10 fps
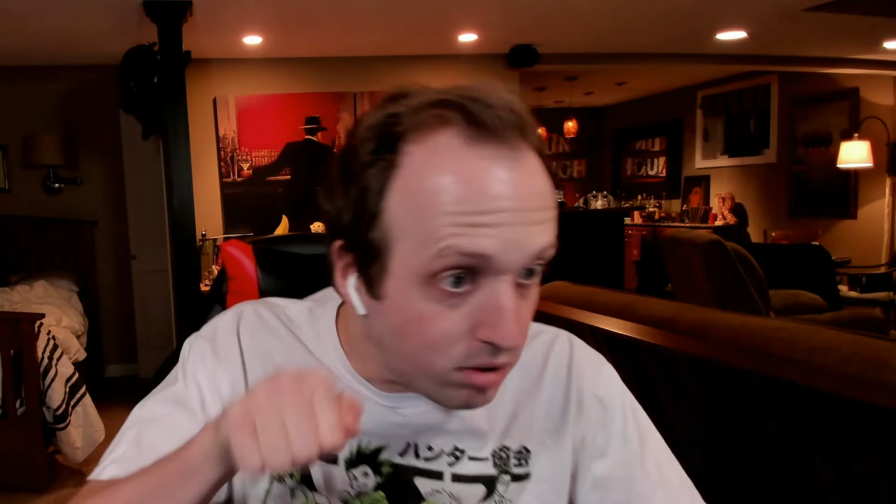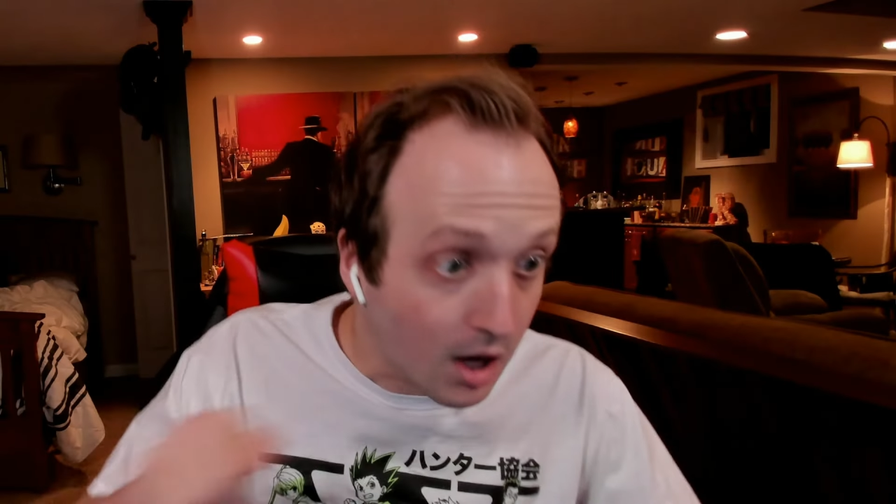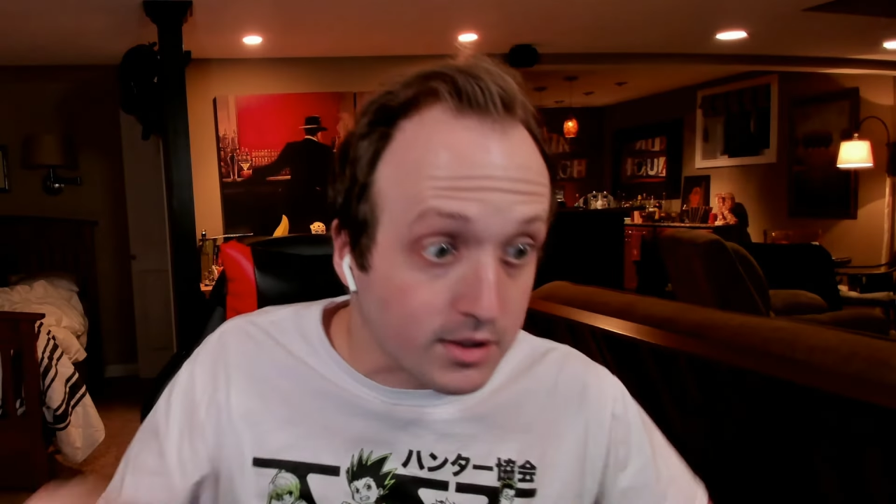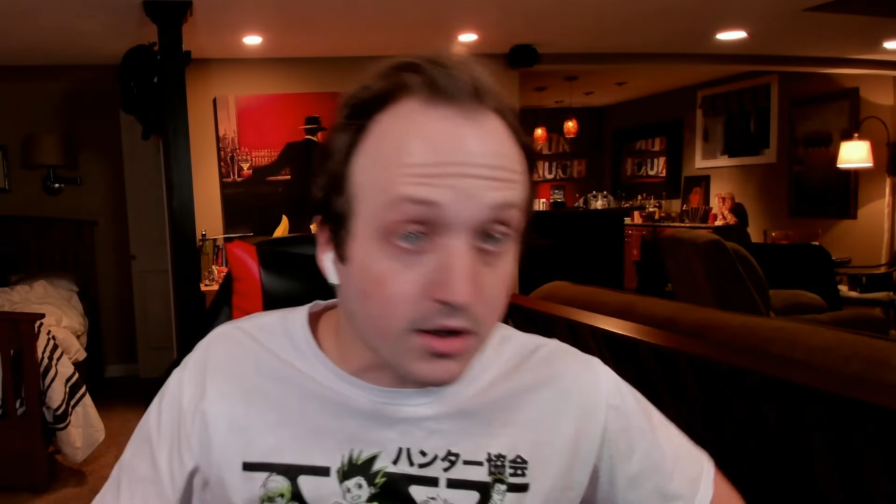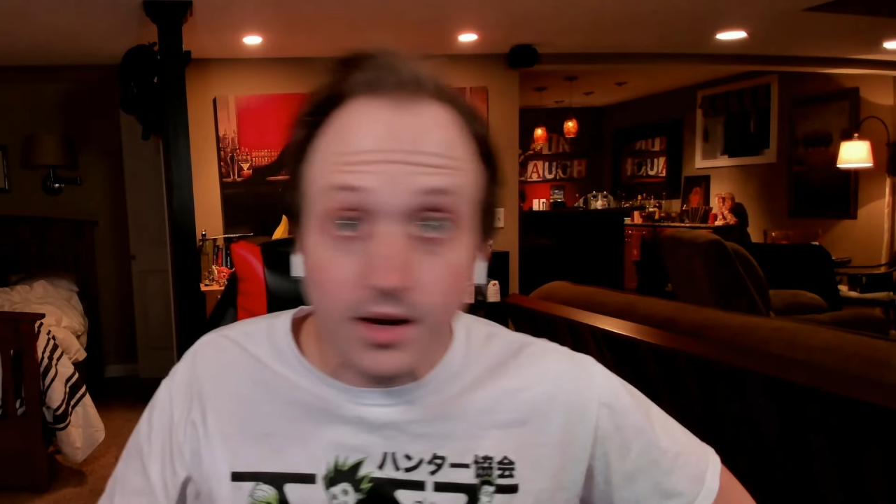
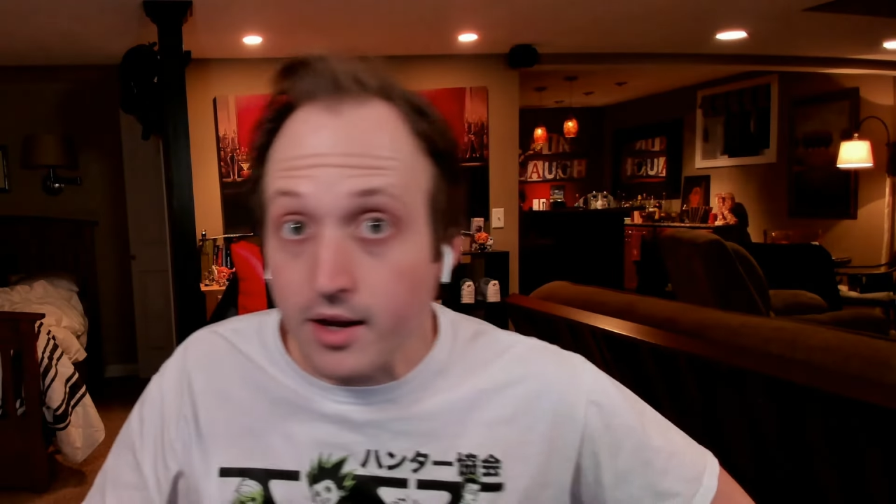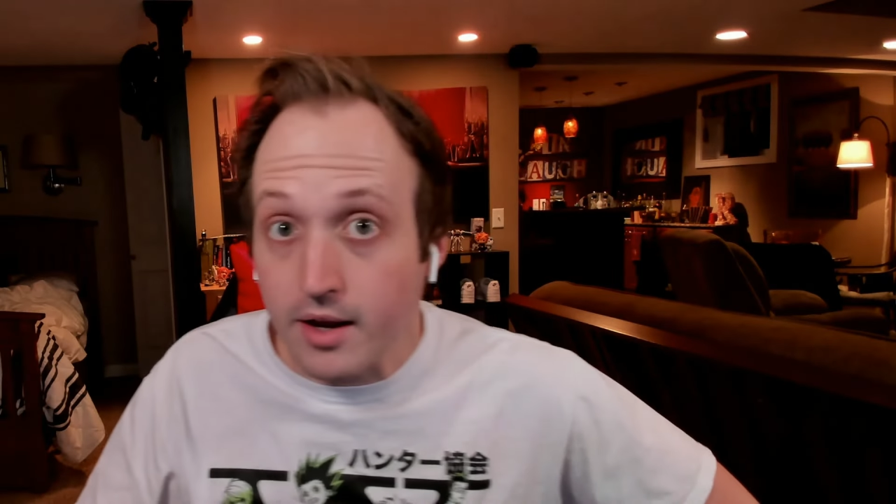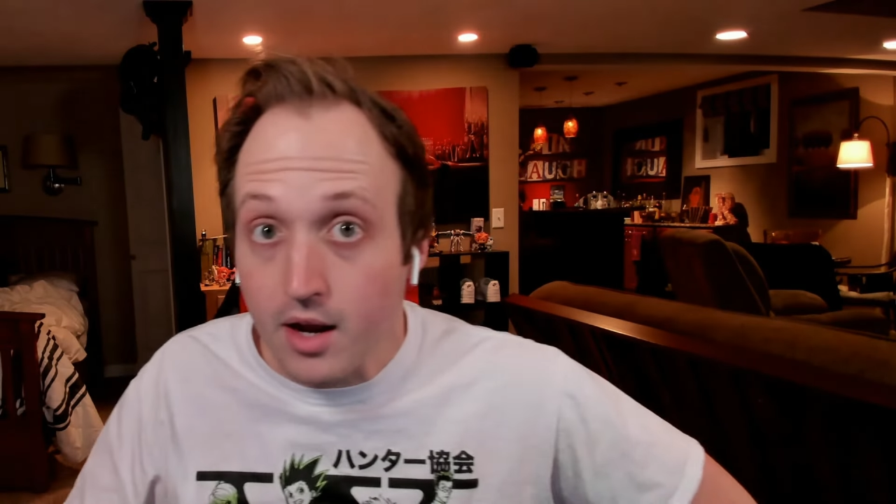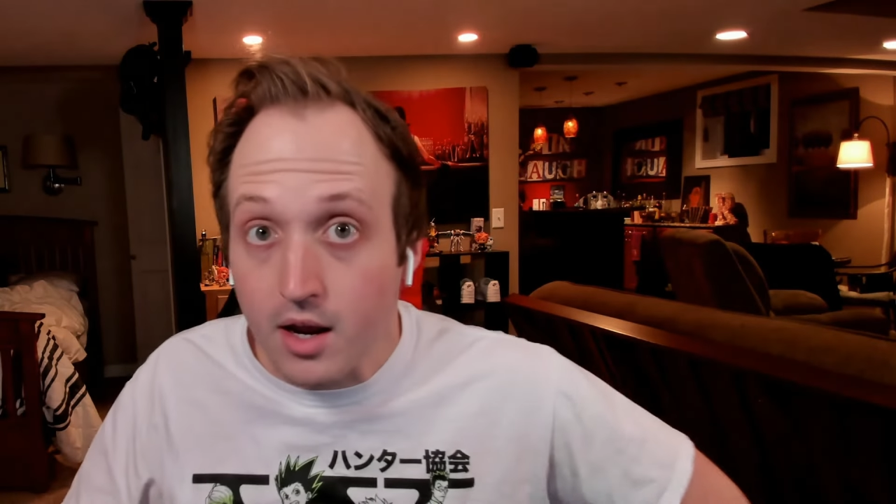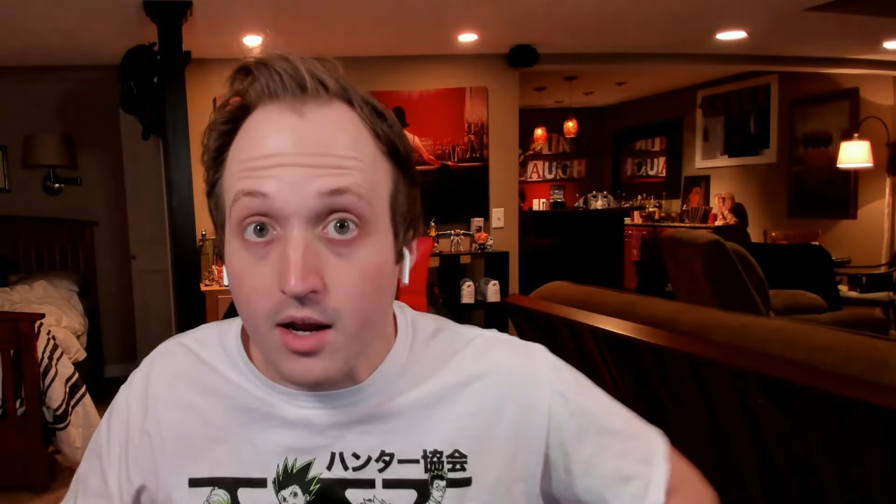
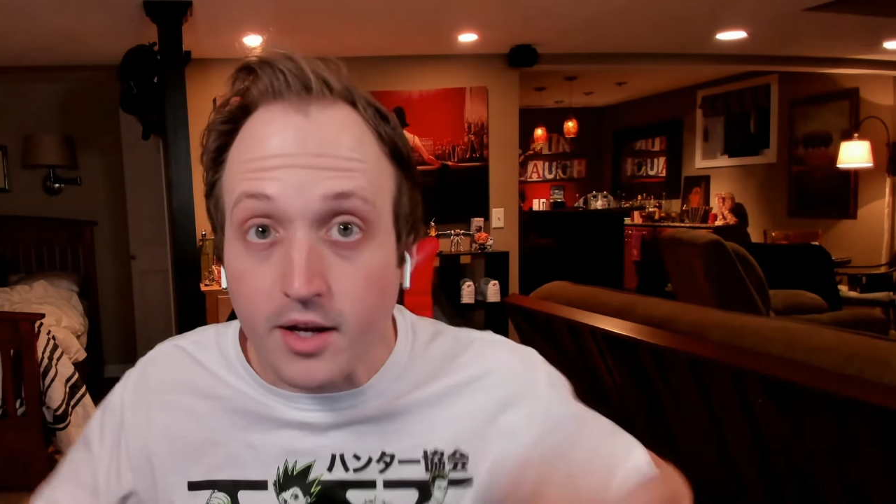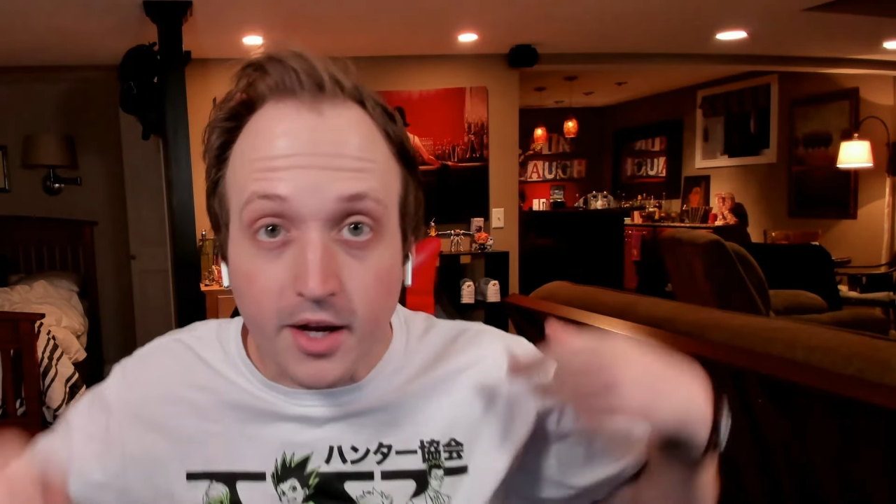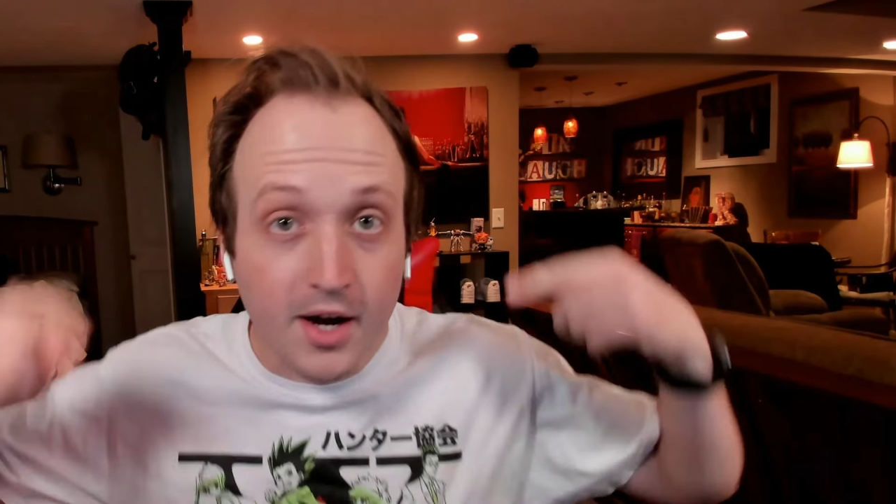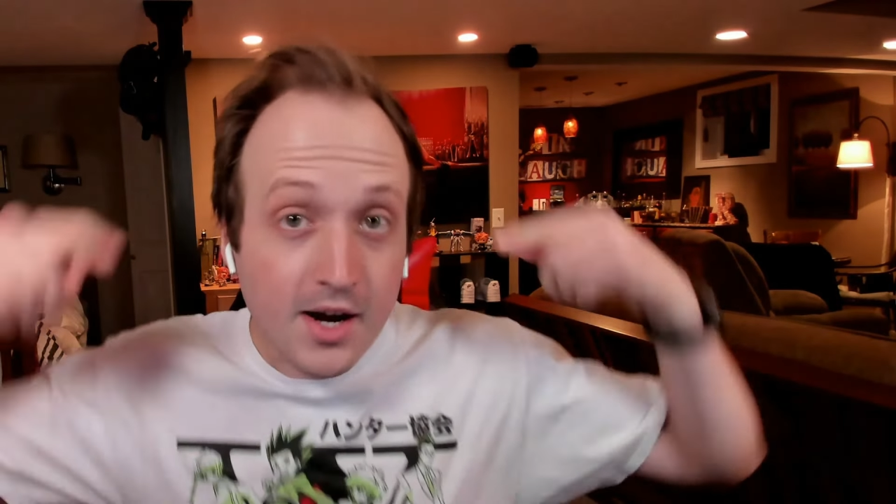Today